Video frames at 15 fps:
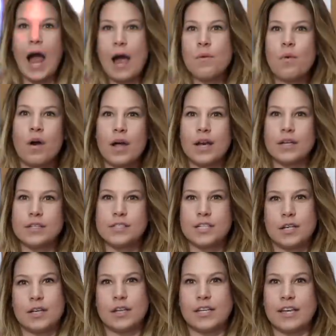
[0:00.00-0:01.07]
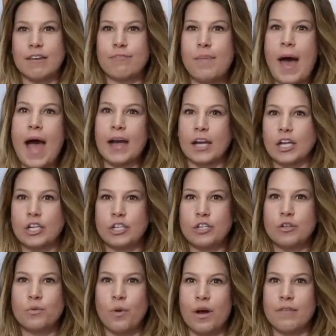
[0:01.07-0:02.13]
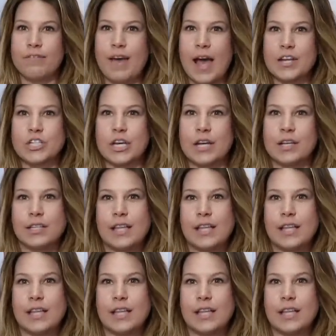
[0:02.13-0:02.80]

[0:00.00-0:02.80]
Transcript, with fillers: I want to give back. You want fashion.